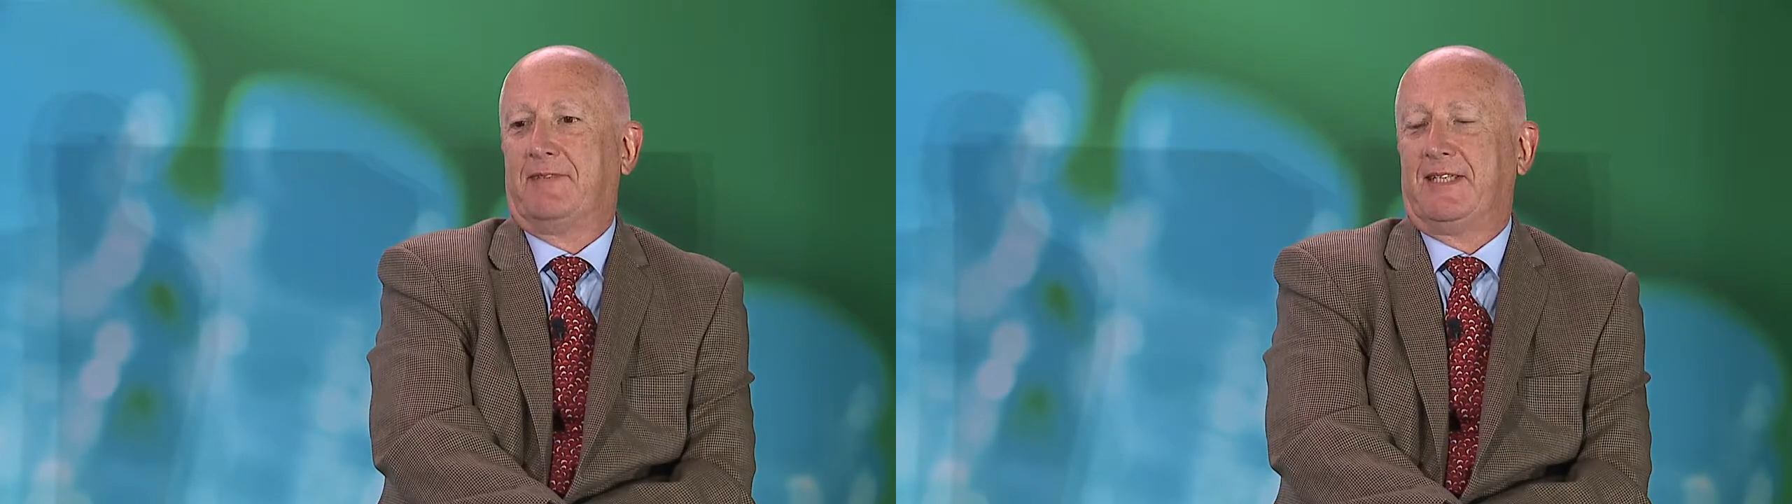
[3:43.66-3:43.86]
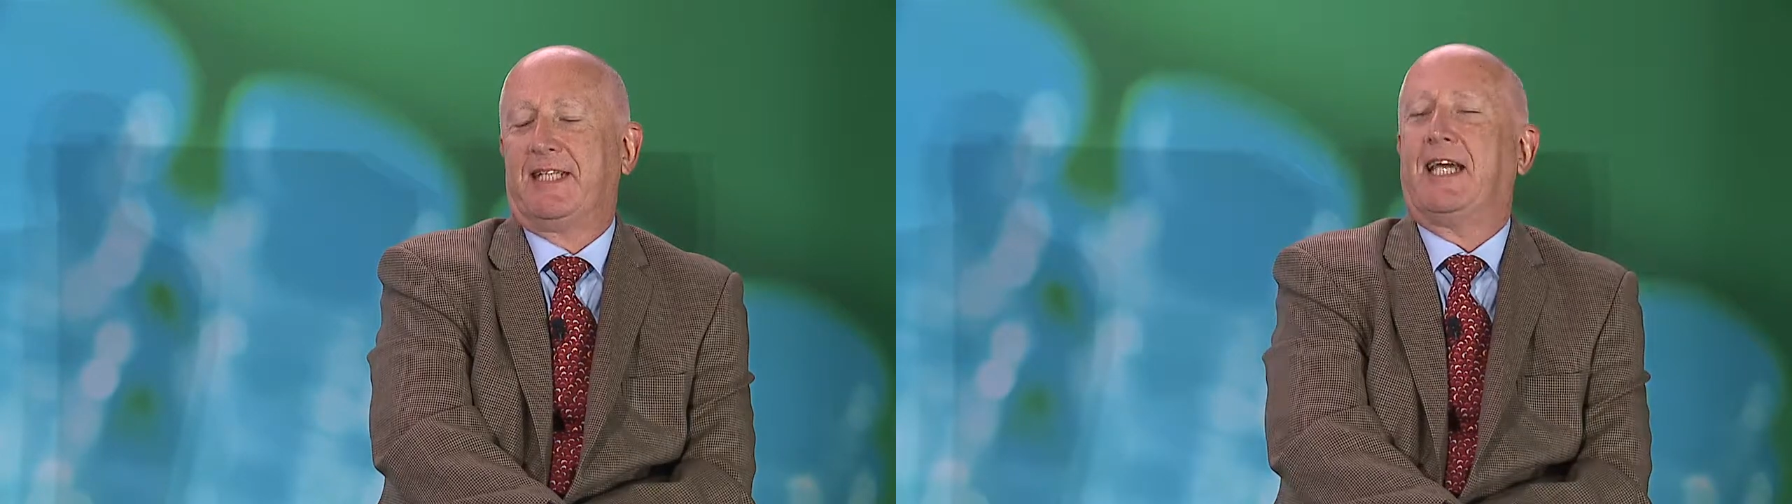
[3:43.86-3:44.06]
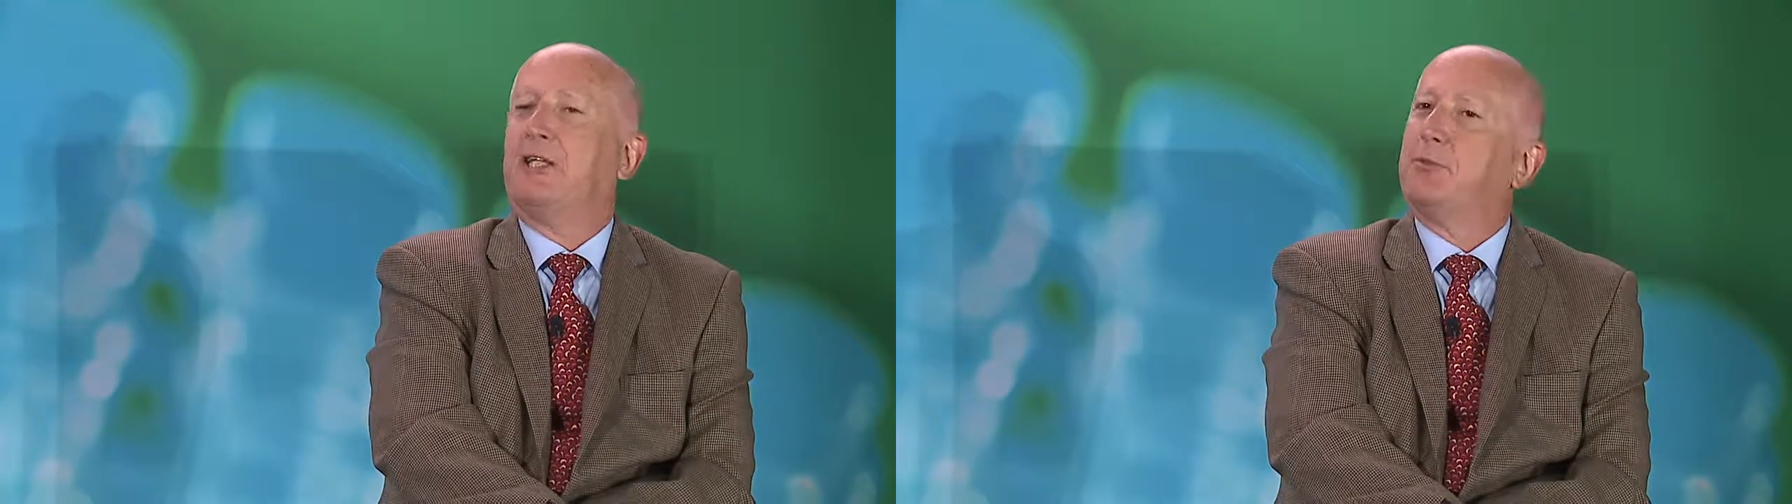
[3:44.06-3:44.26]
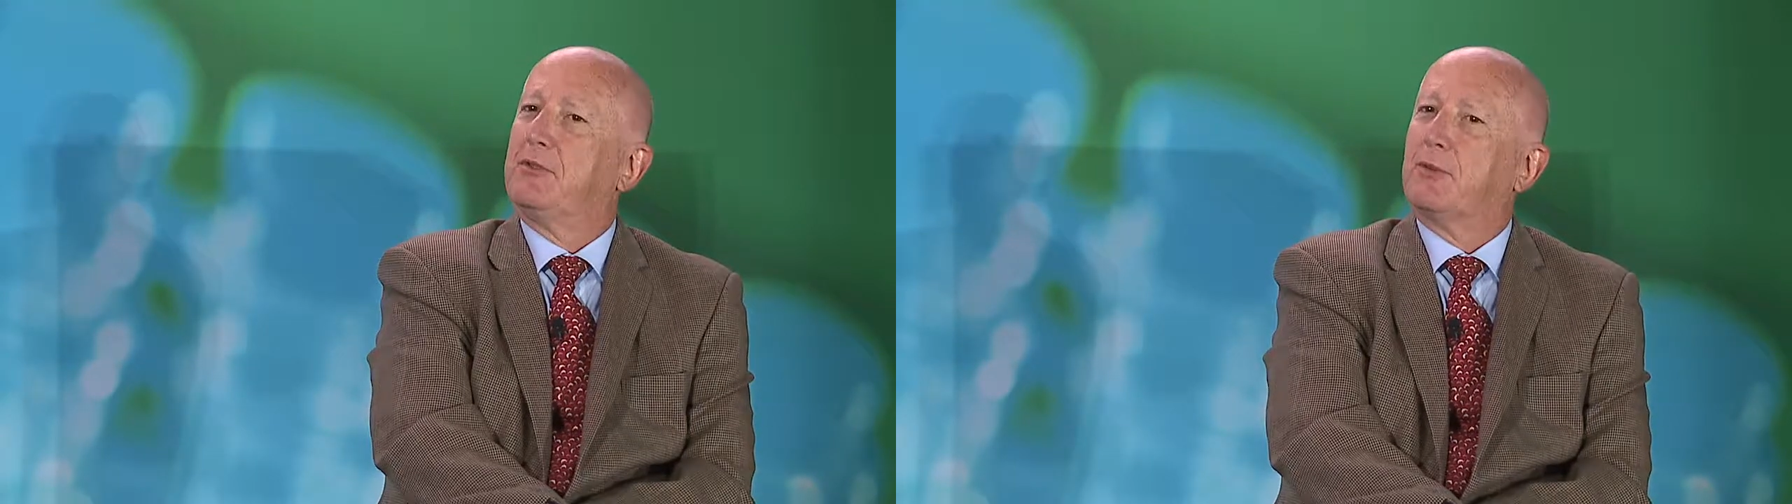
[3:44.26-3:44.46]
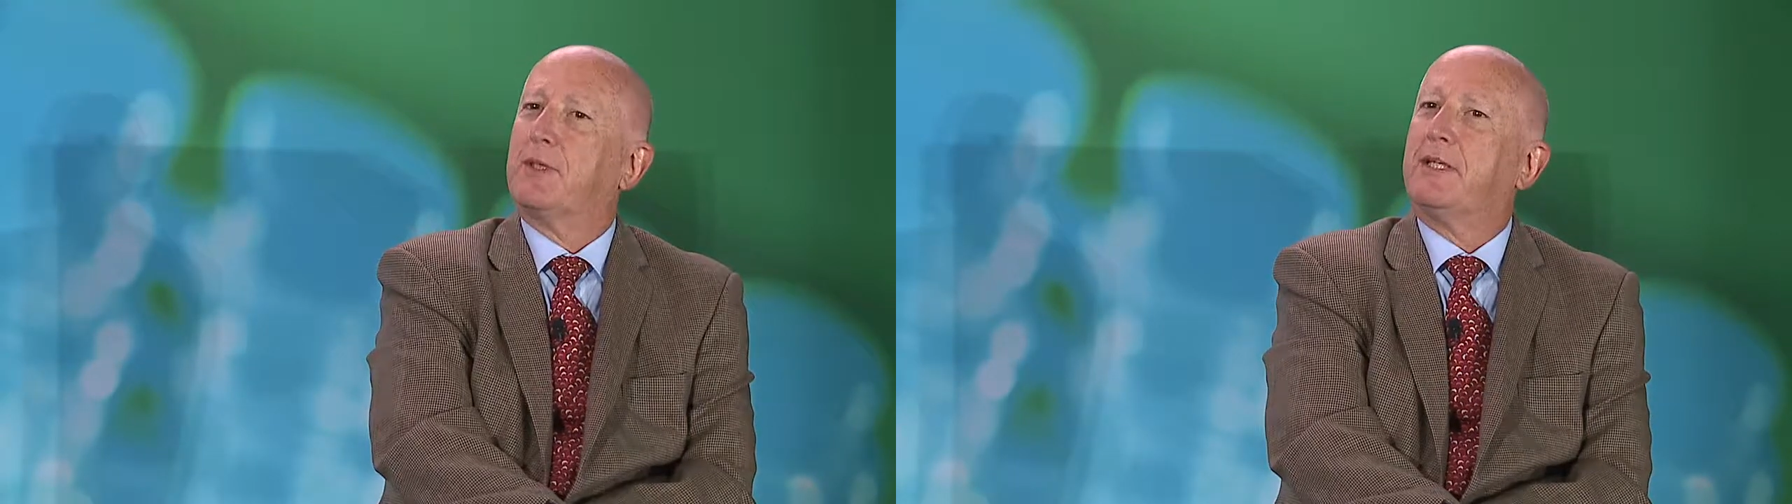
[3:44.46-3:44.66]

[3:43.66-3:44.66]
engagements